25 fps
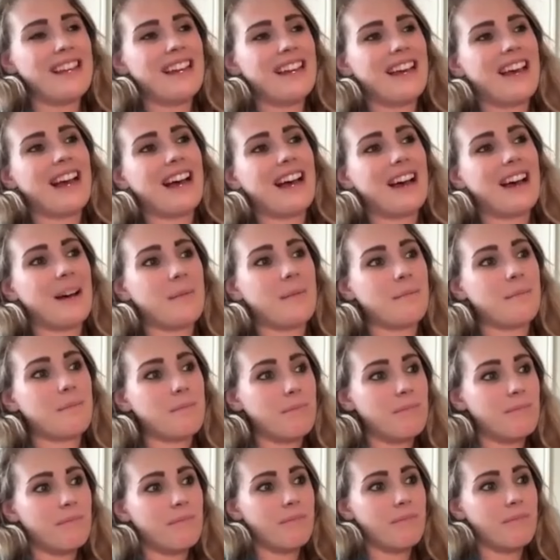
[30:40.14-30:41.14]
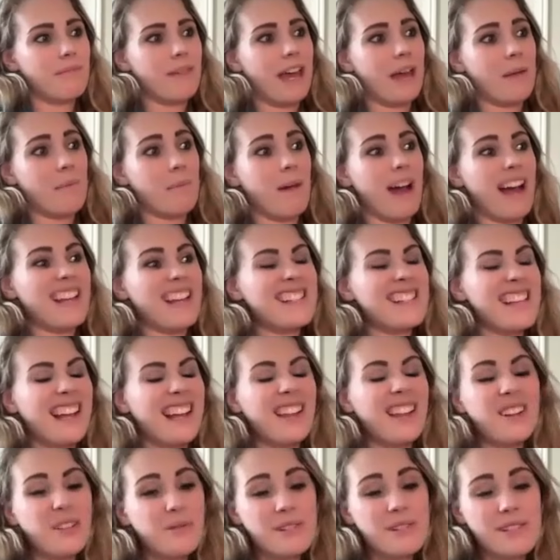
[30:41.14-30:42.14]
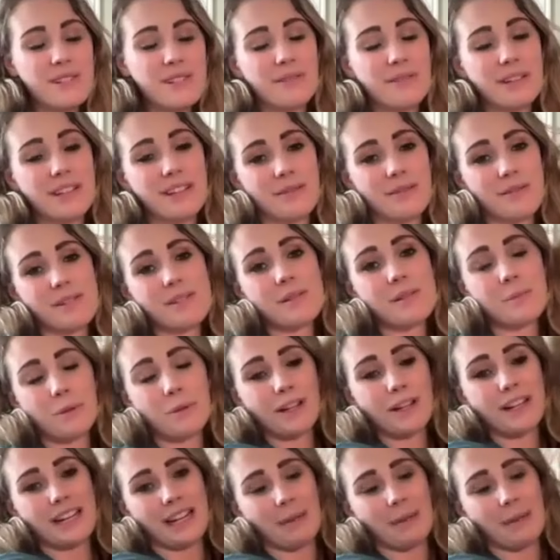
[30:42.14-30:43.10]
Um, and my salary was the one that was supporting